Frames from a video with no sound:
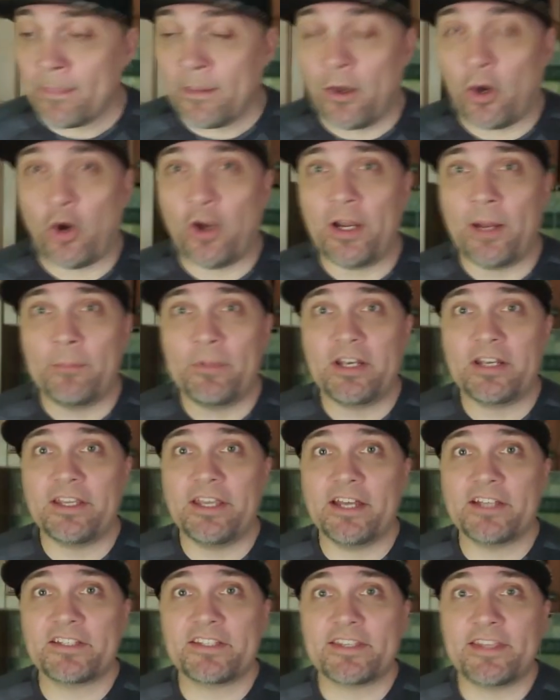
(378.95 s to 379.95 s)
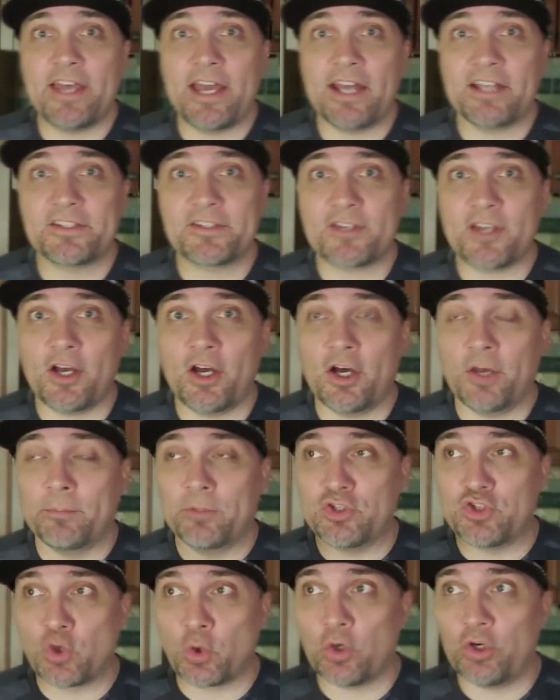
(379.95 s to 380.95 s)
All right, I'm going to guess that a uh,
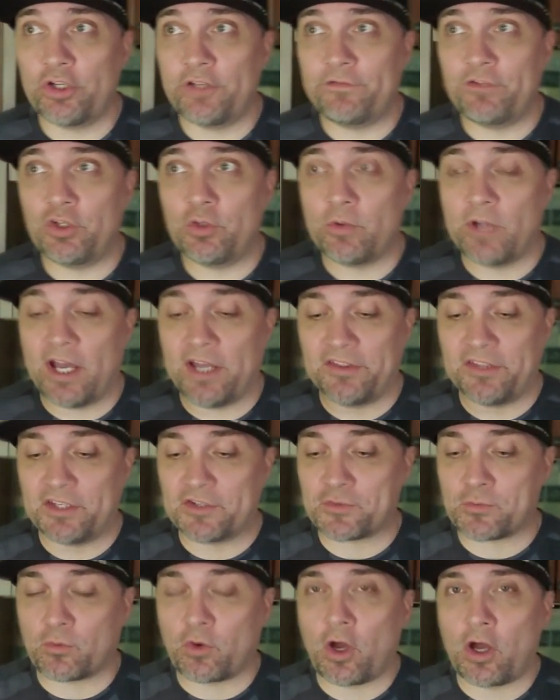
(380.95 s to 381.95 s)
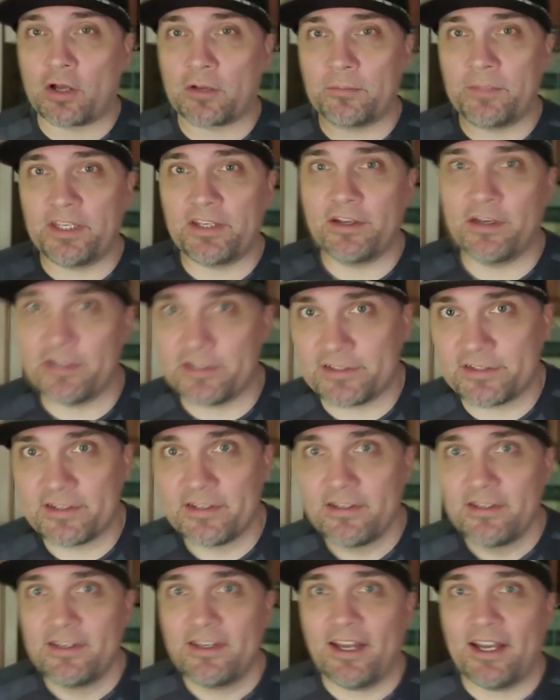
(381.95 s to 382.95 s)
majority of you got this wrong because
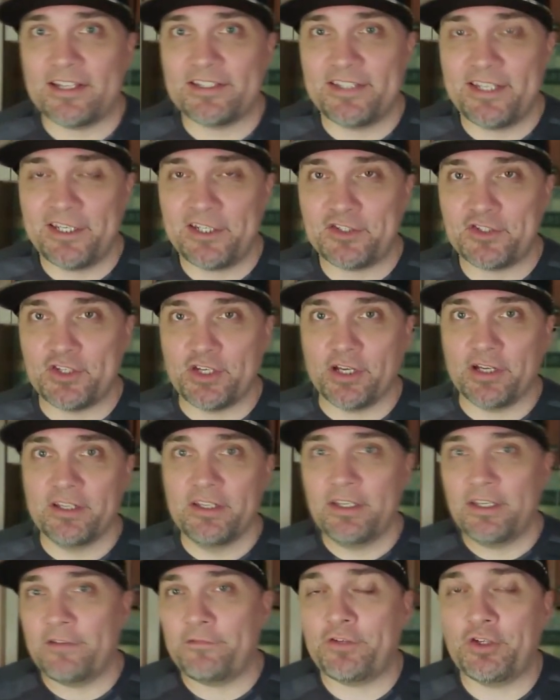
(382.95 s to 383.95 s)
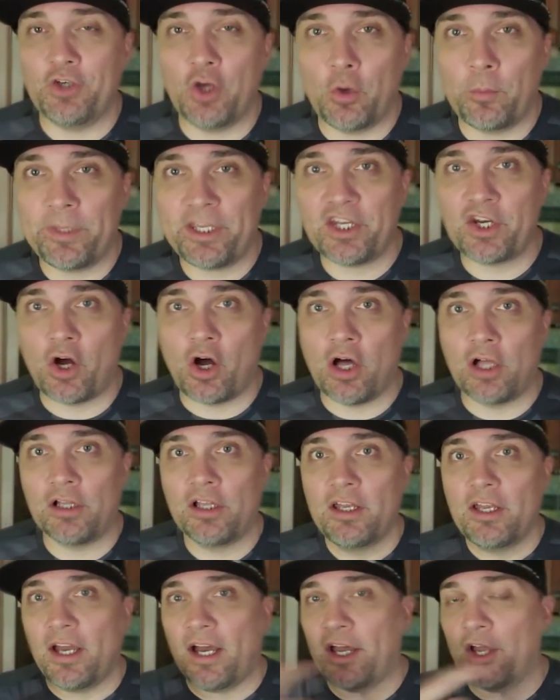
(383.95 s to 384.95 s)
I teased you. If you know me at
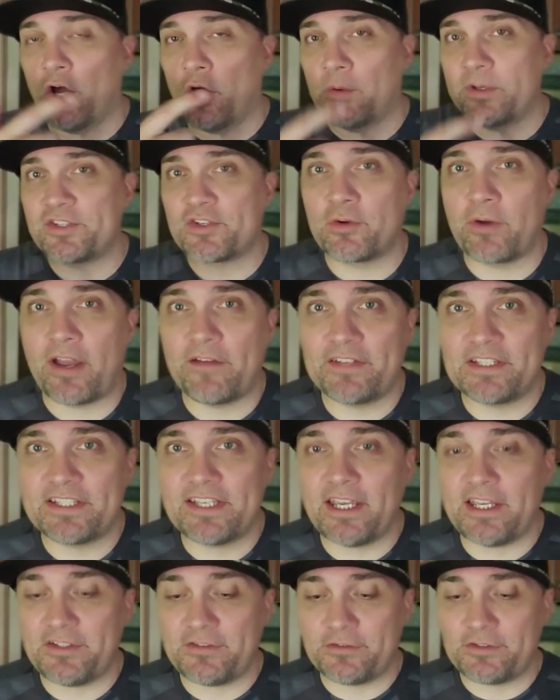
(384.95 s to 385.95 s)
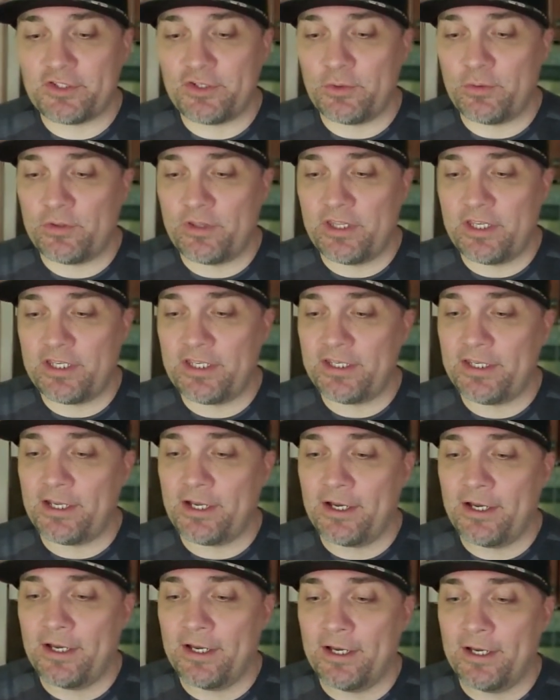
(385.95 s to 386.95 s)
all, I always gravitate to the
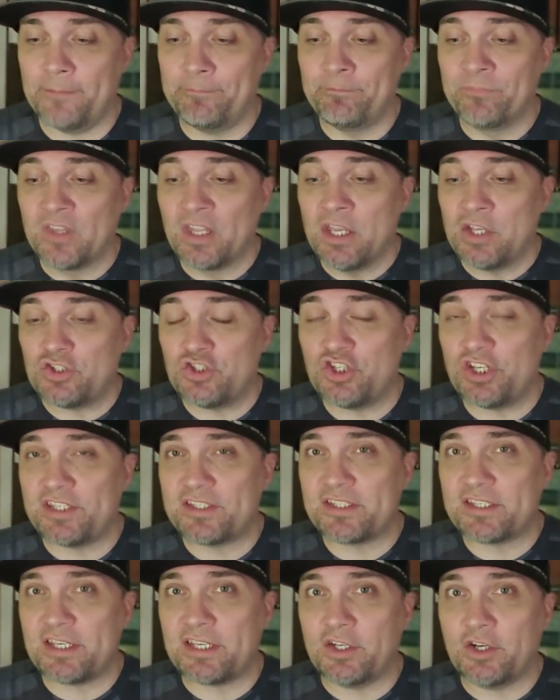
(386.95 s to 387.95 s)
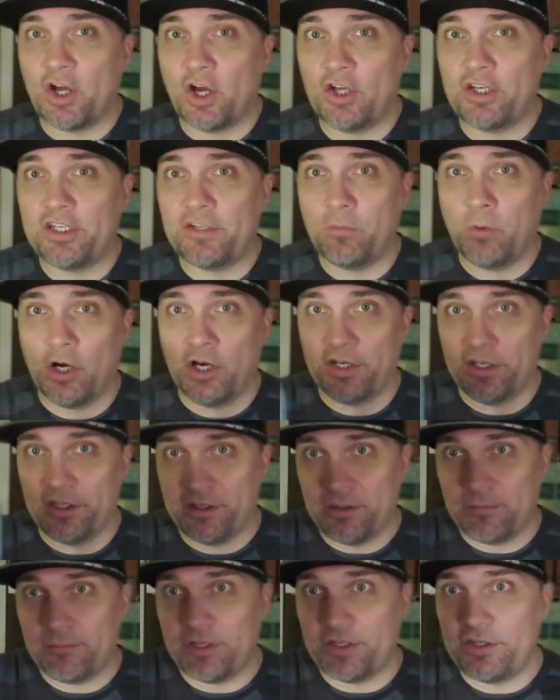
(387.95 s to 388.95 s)
um, ginseng and honey one,
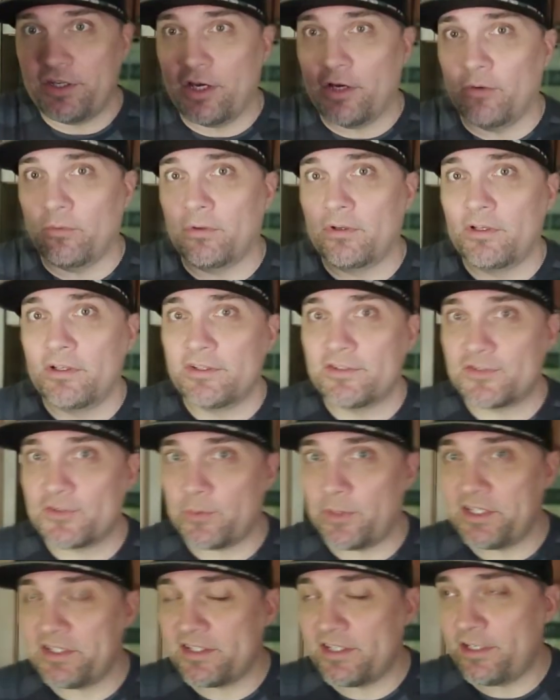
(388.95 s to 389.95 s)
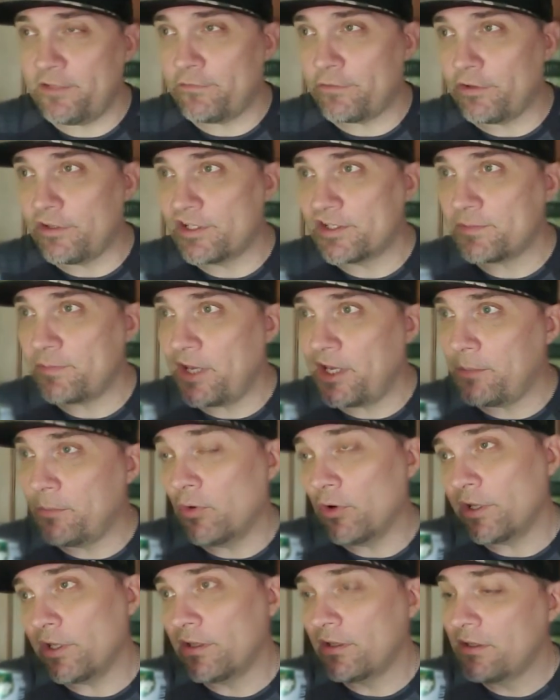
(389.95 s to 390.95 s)
but no, sweet tea for this bad
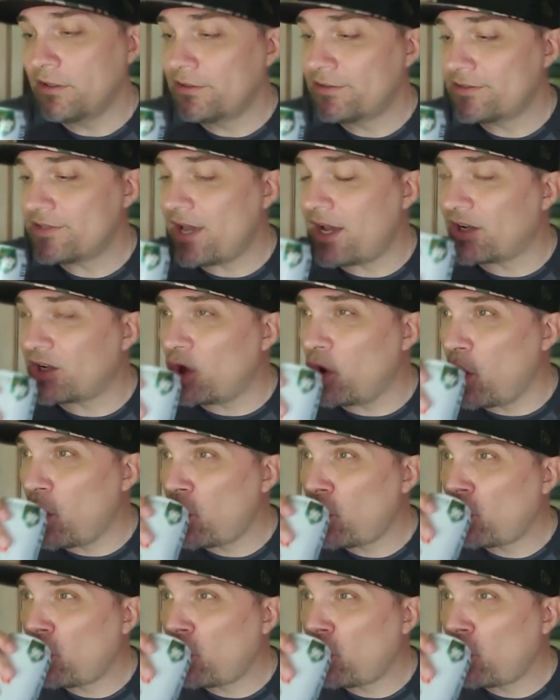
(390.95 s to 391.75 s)
boy. Taco.